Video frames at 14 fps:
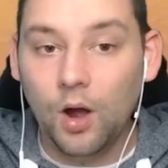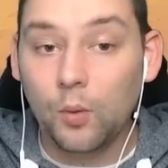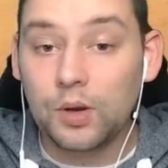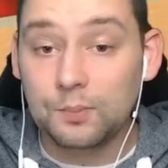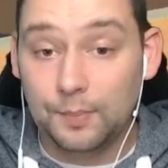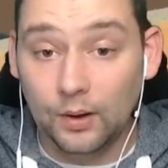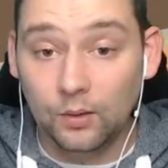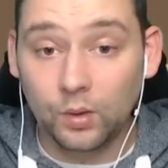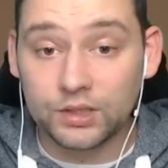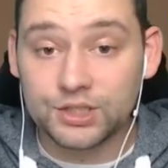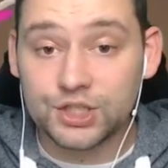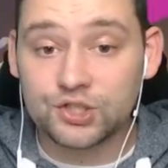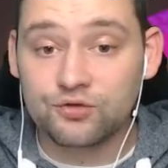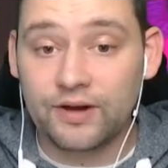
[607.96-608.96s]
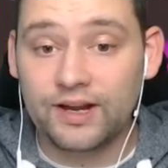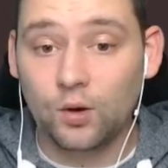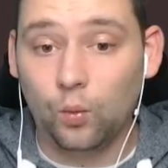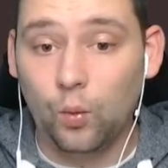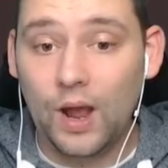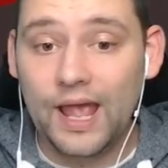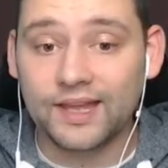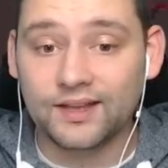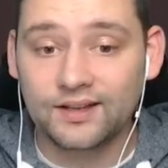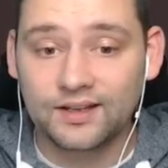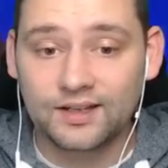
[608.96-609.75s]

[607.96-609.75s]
Oh, we built one straight away.